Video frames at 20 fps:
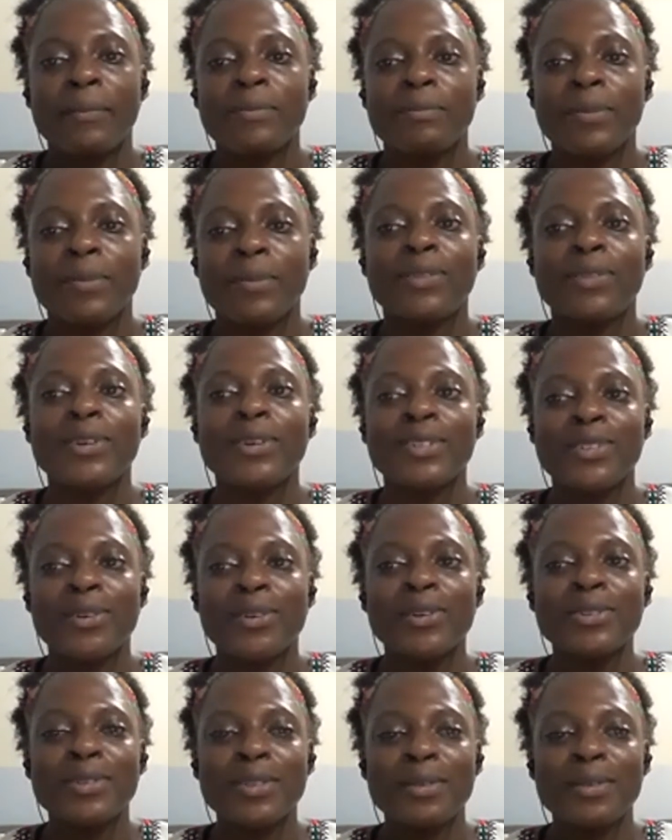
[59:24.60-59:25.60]
But
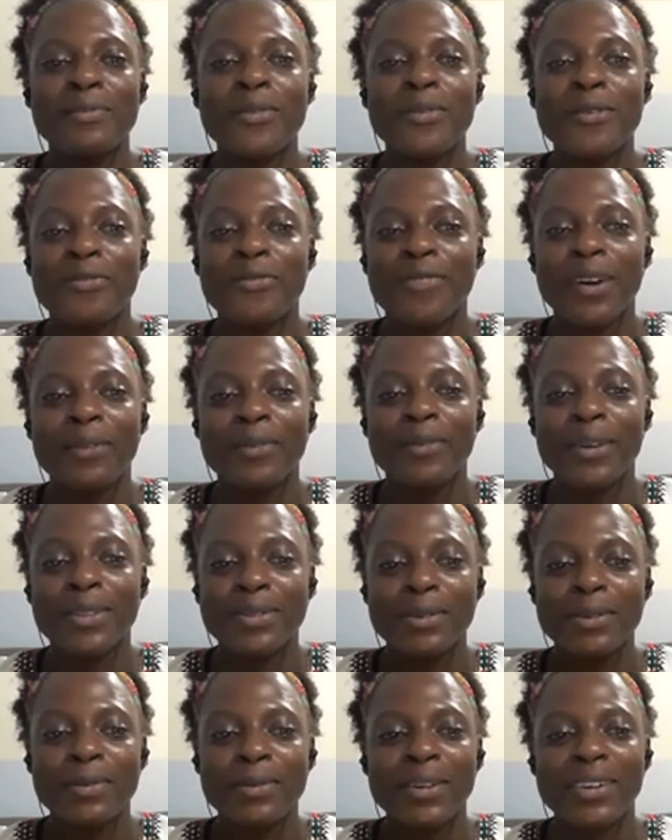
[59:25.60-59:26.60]
those are the more fun
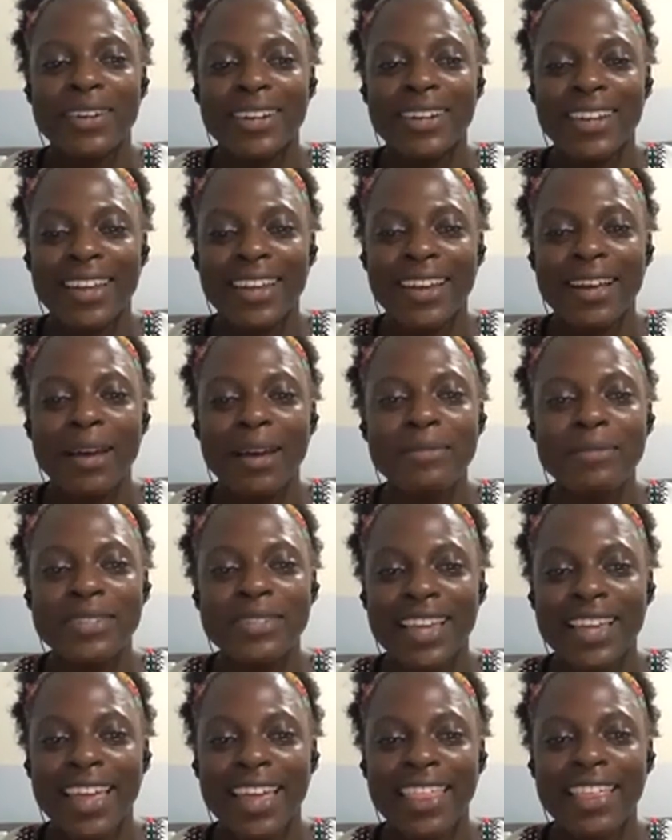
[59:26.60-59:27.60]
ones where we could like come
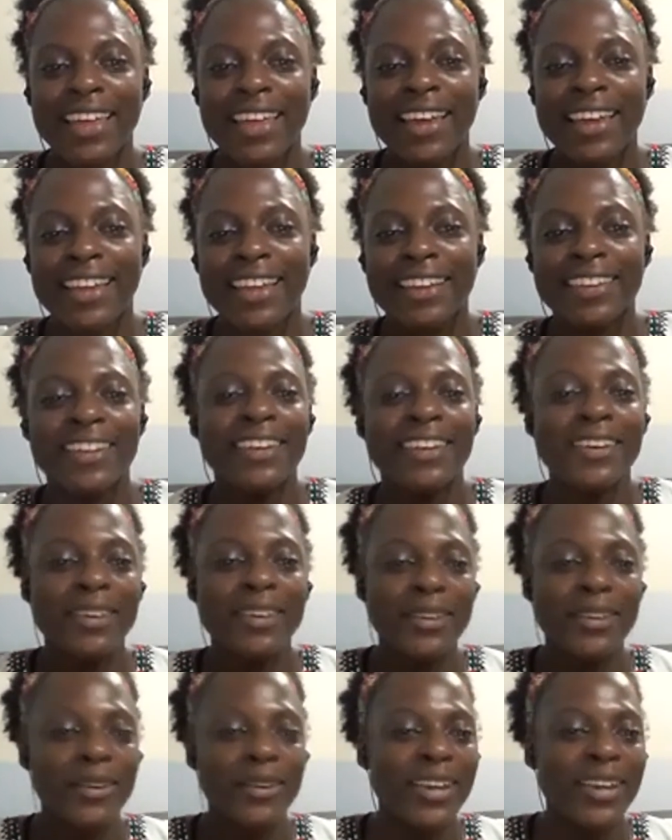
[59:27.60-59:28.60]
together and,
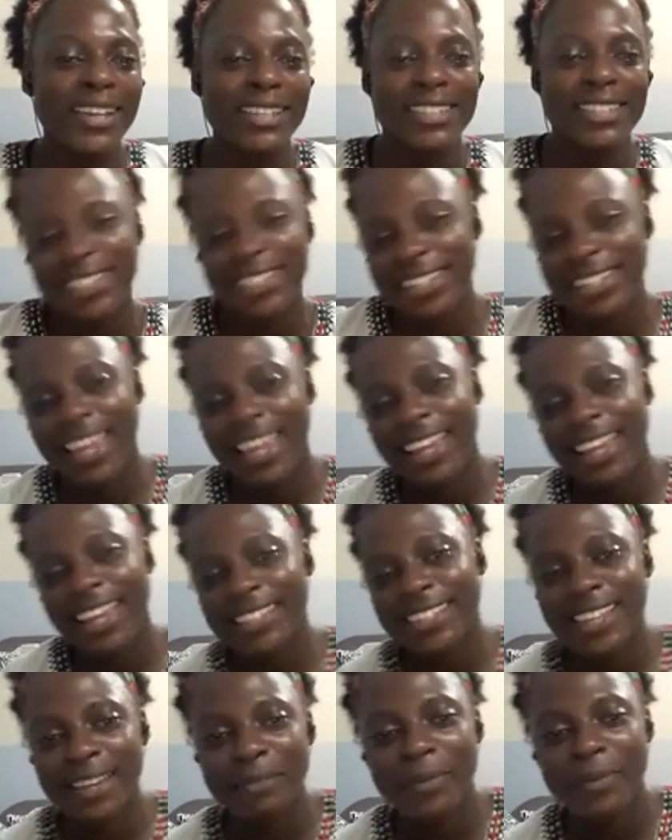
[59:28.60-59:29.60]
you know,
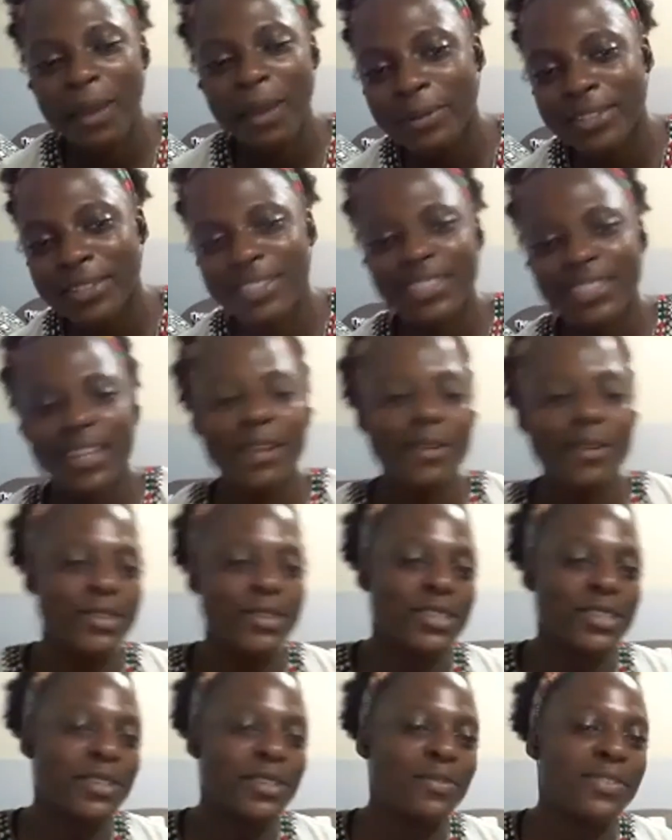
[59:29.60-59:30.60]
interject and be able to say, no,
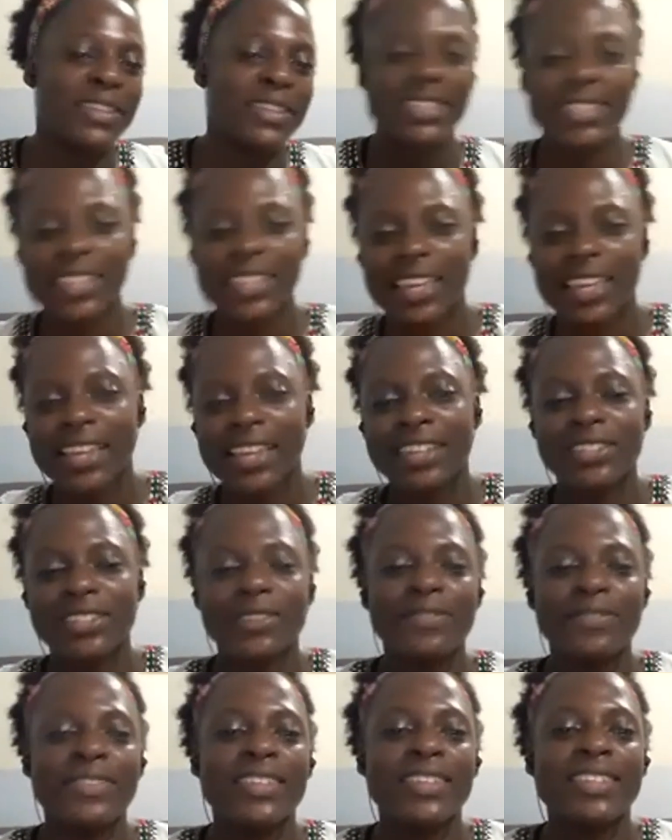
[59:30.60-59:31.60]
shift this there,
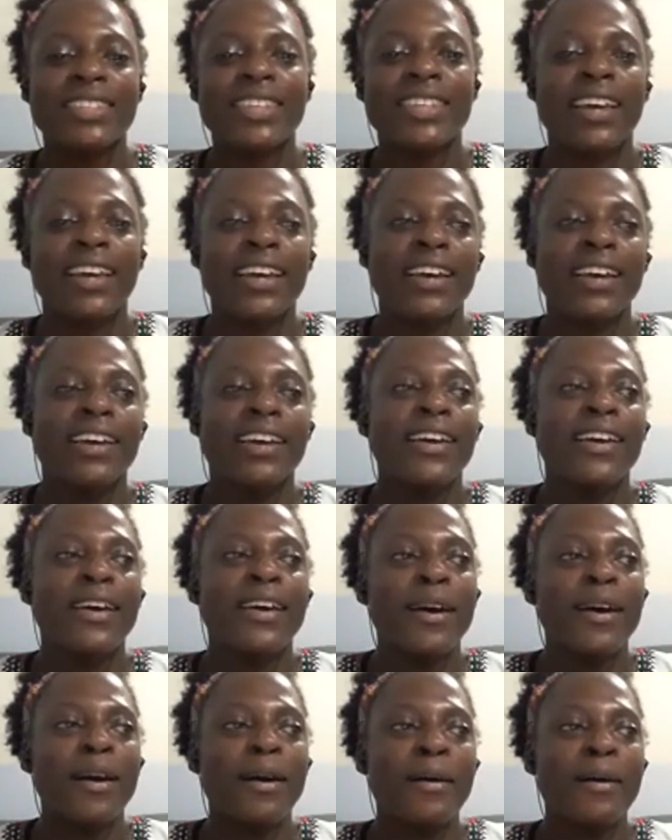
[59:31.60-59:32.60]
shift this here,
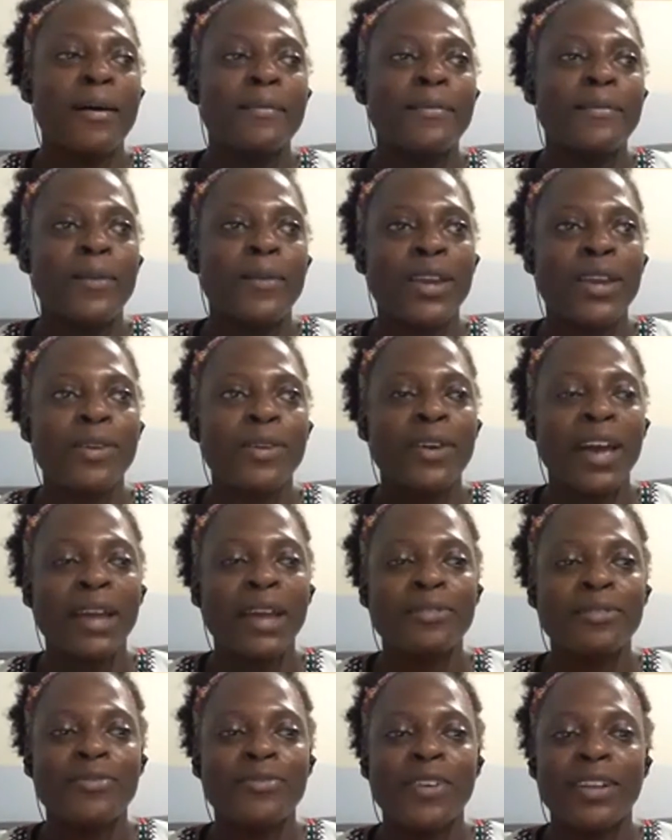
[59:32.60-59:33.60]
where you
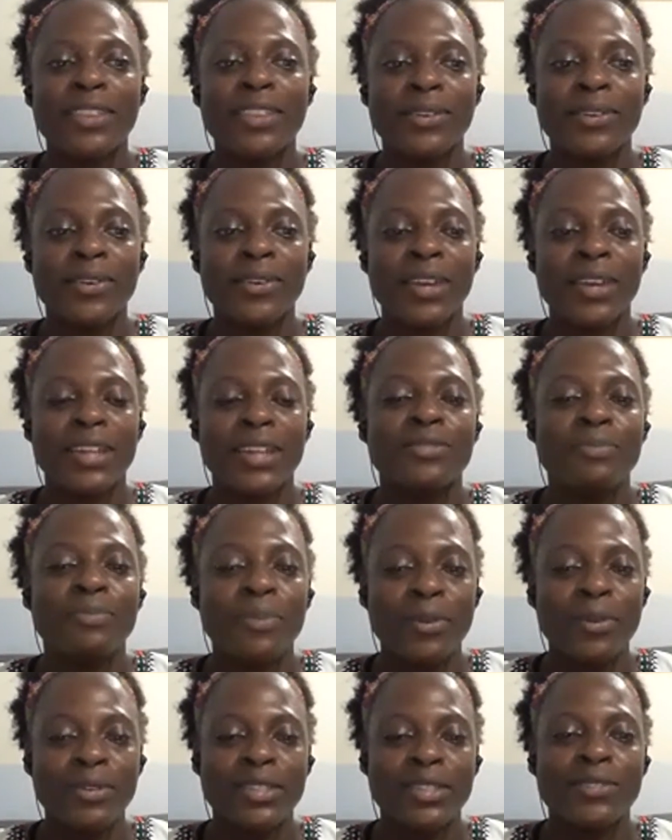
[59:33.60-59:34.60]
kind of felt the creative
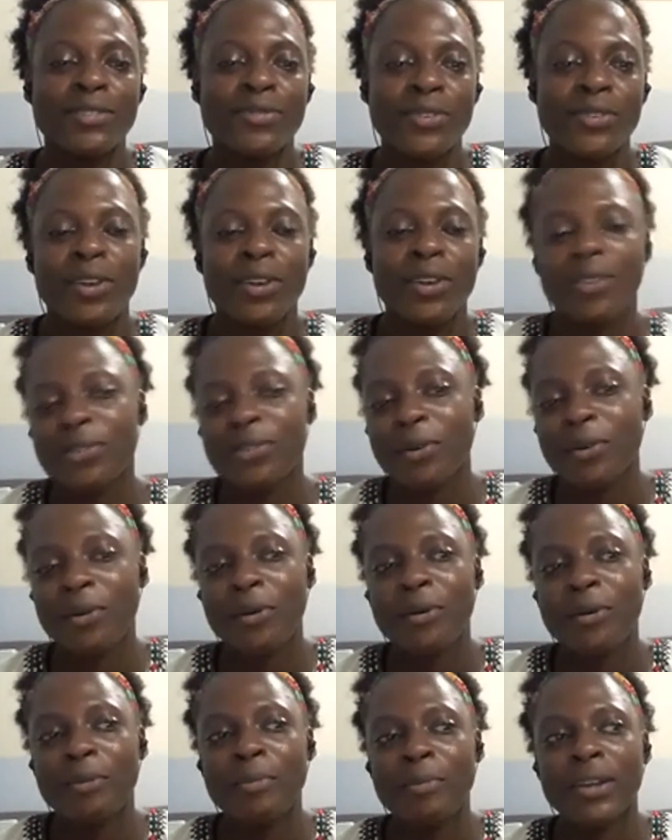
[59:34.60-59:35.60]
process flowing through your
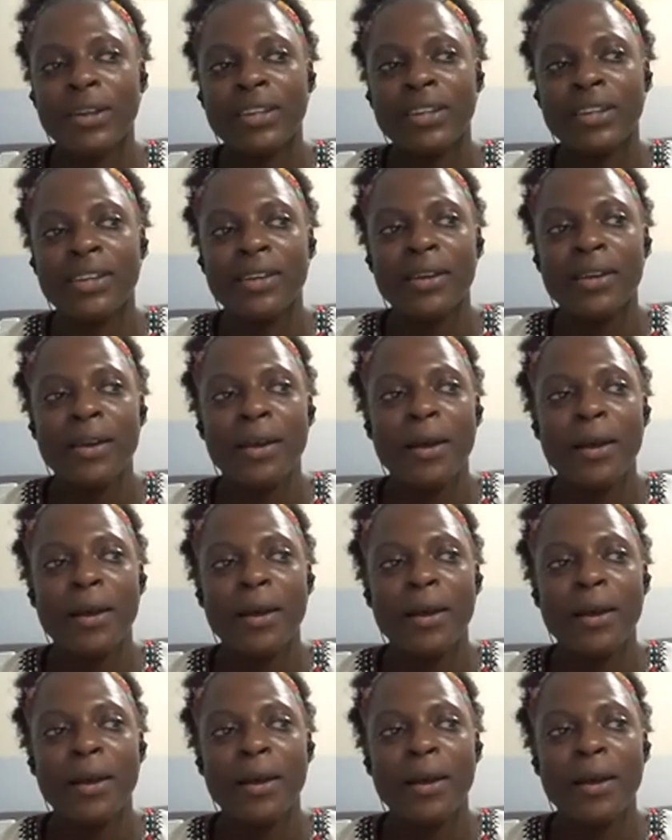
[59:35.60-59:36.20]
whole body.